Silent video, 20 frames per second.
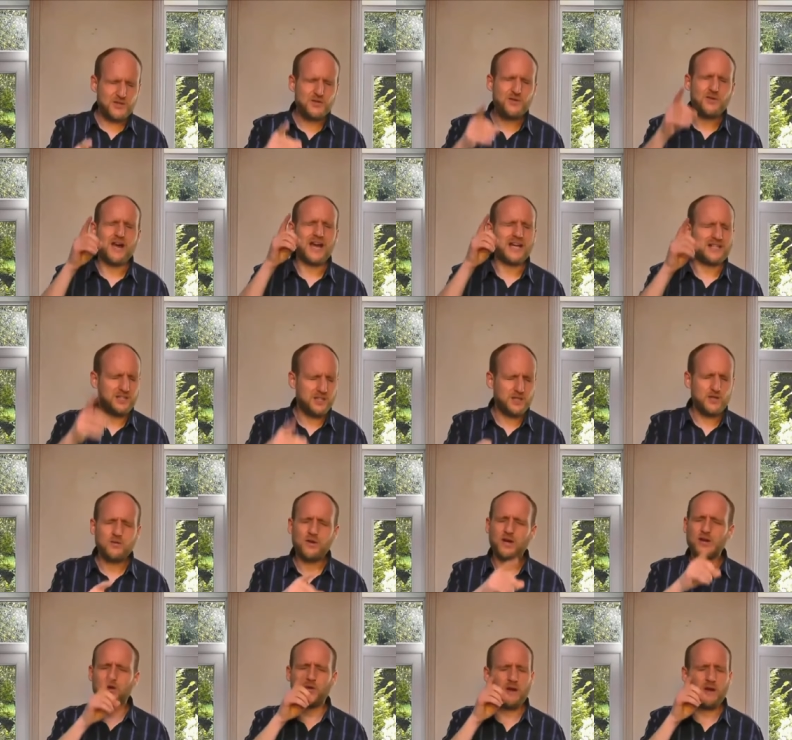you and
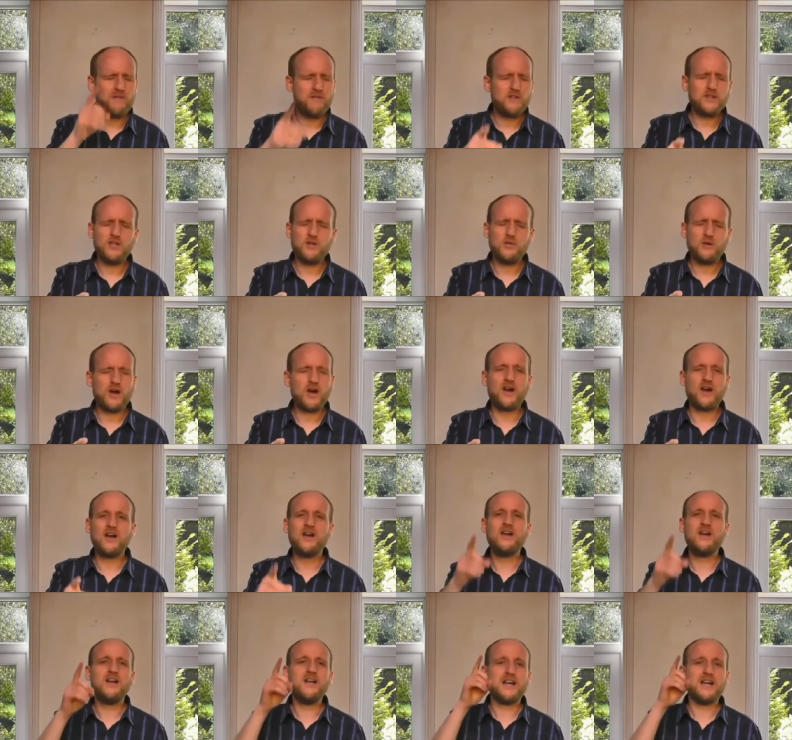you and whoever you
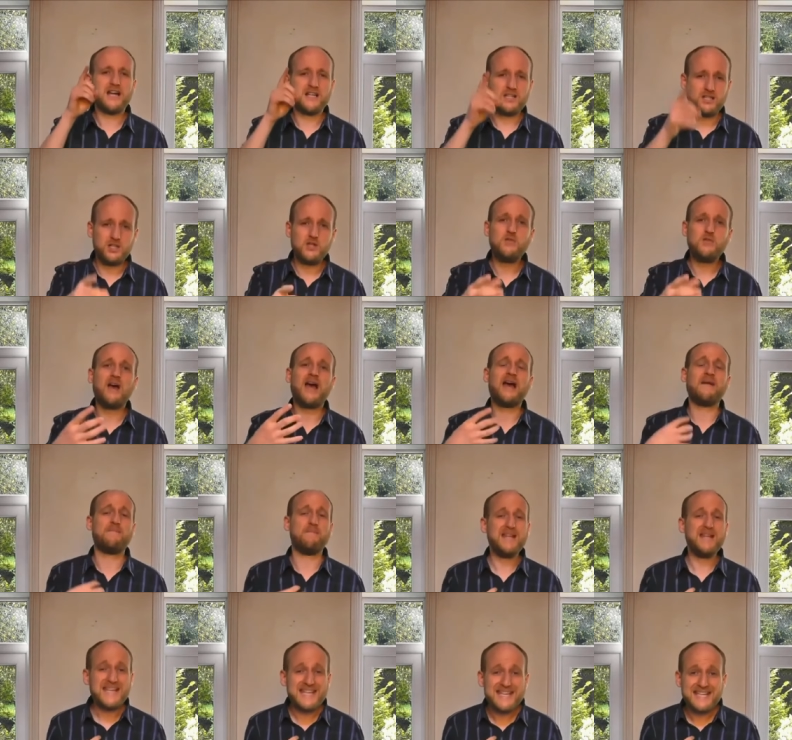are and you
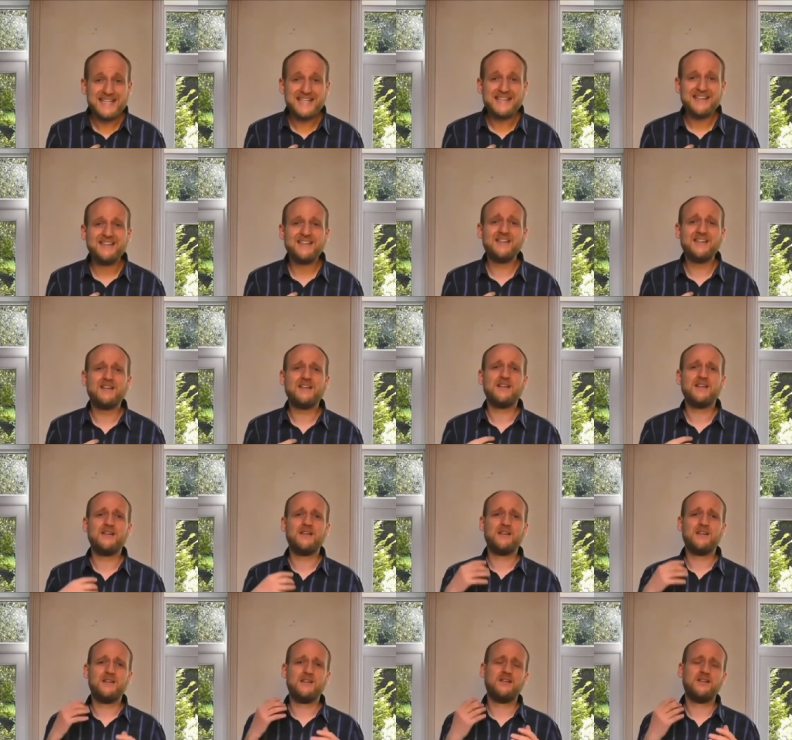and me
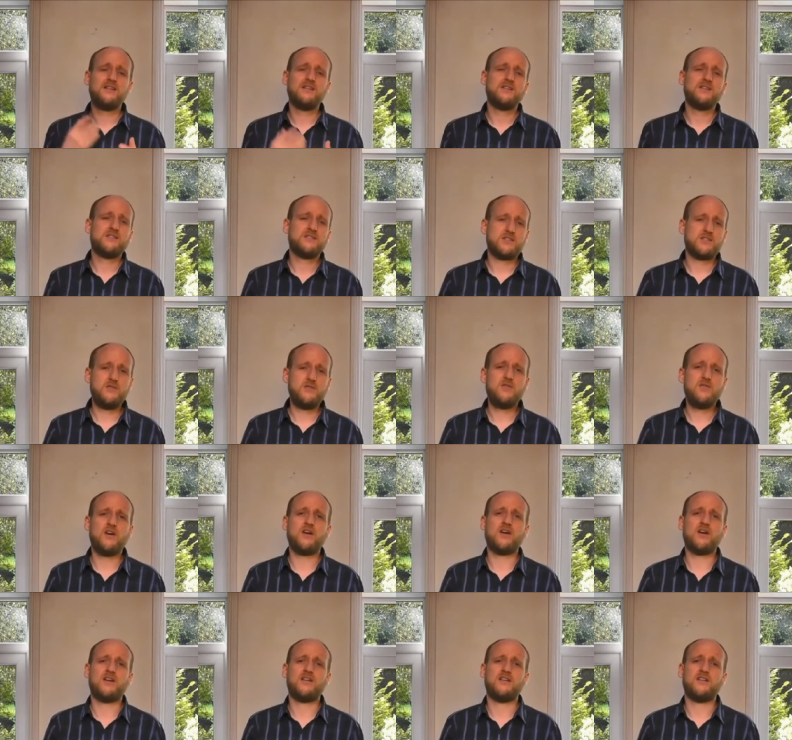to
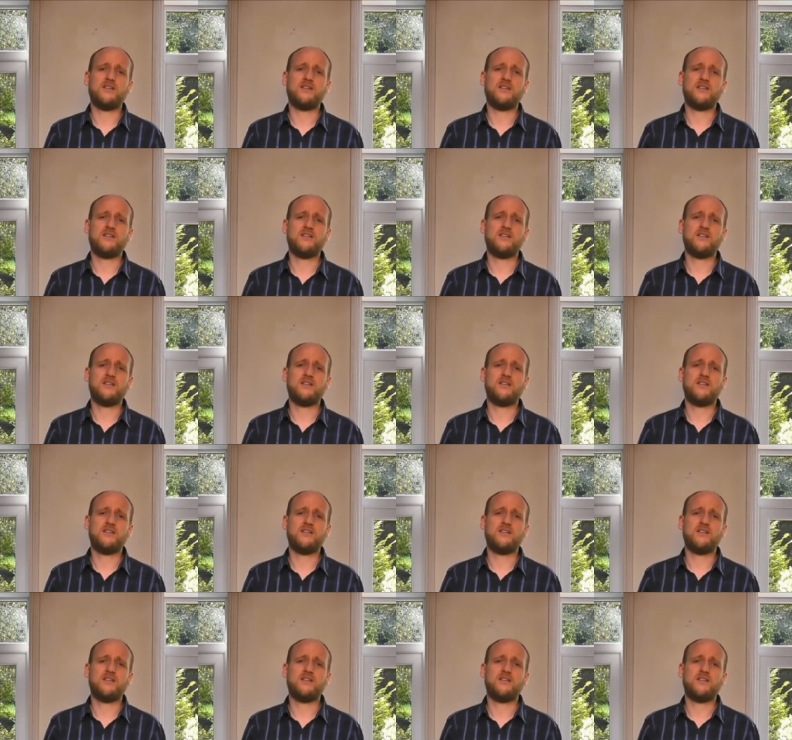God